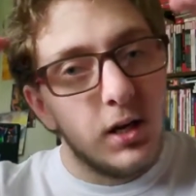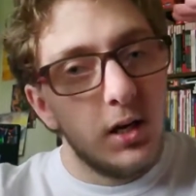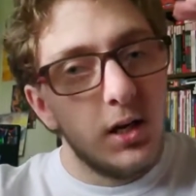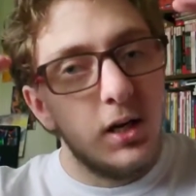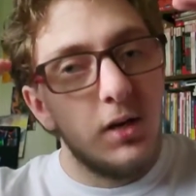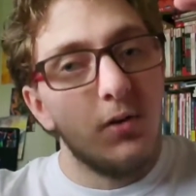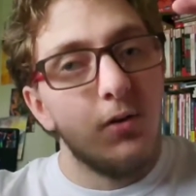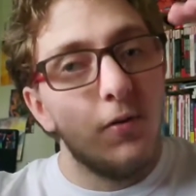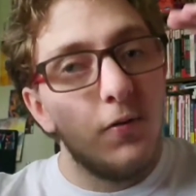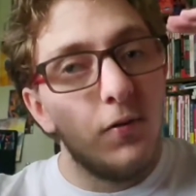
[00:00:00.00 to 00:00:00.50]

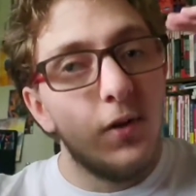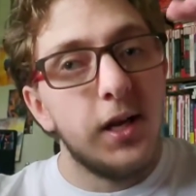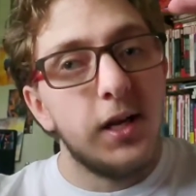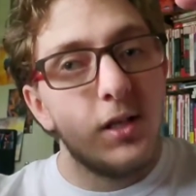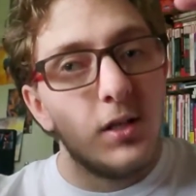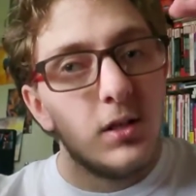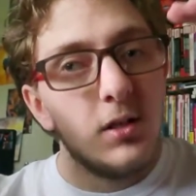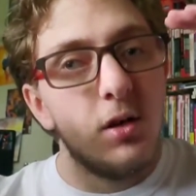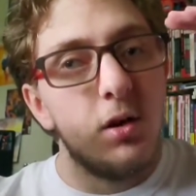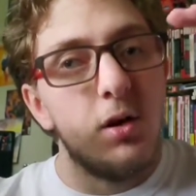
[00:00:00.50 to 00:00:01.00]
he
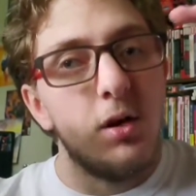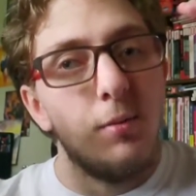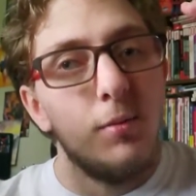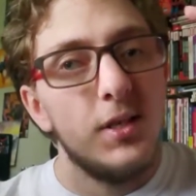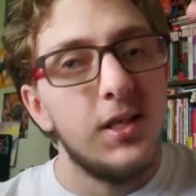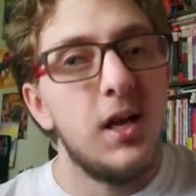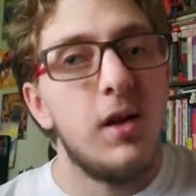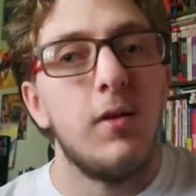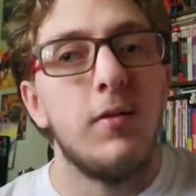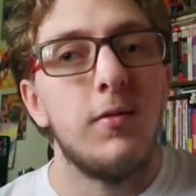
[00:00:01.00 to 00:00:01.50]
reflects on
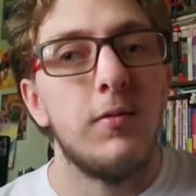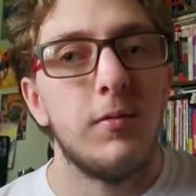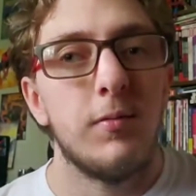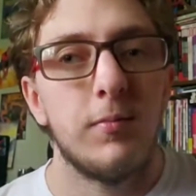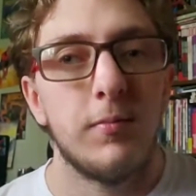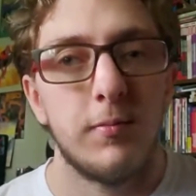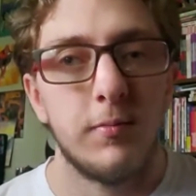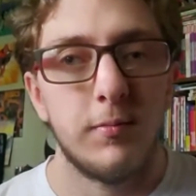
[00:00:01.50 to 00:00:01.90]
himself.